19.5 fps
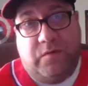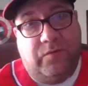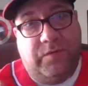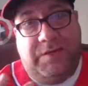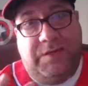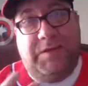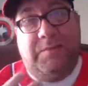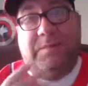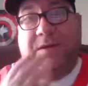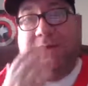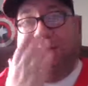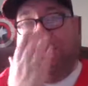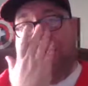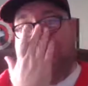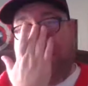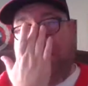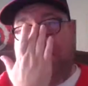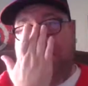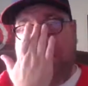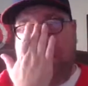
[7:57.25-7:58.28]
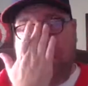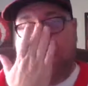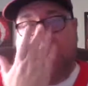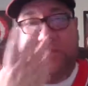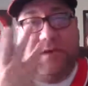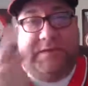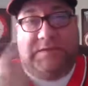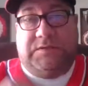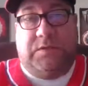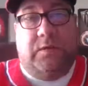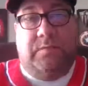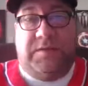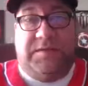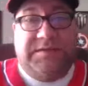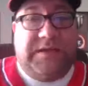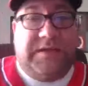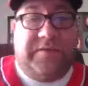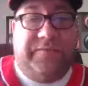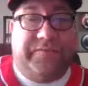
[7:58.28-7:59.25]
on eBay. And that's the only
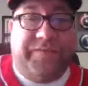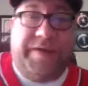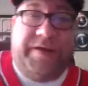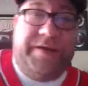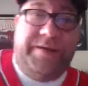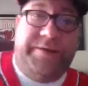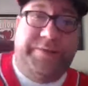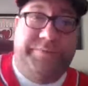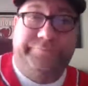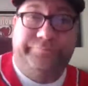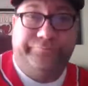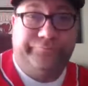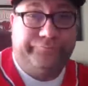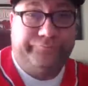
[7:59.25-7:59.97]
place I can find it.